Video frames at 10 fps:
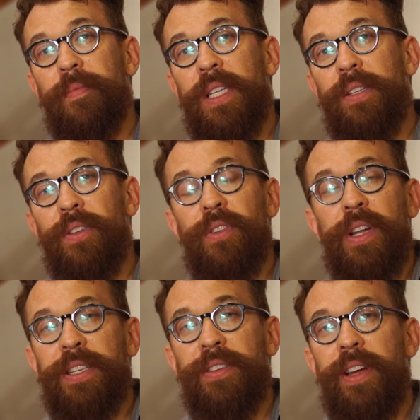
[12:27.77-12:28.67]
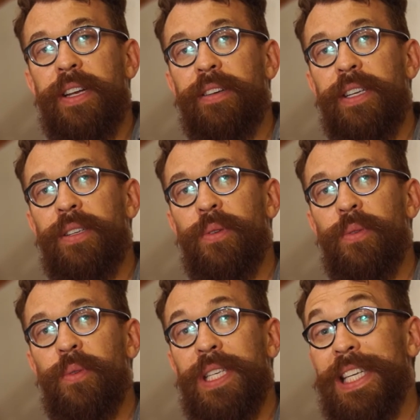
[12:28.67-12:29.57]
just less likely
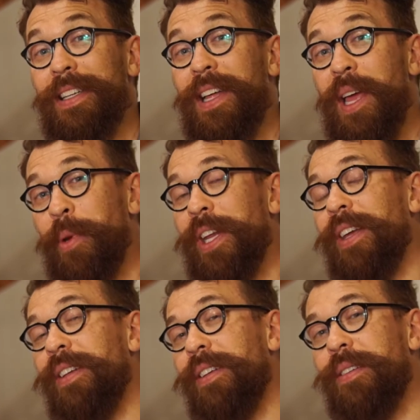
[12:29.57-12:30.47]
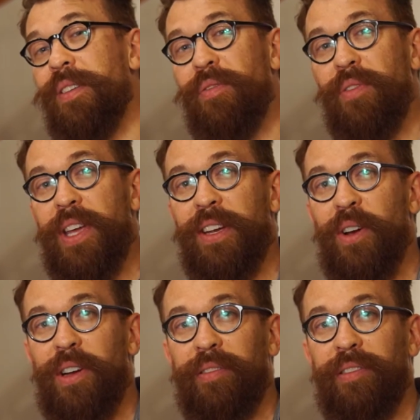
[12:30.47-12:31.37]
to delaminate, to flake
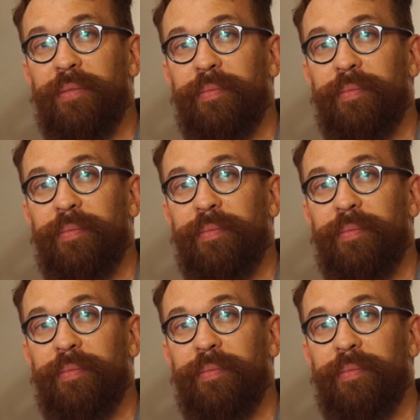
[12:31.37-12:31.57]
off.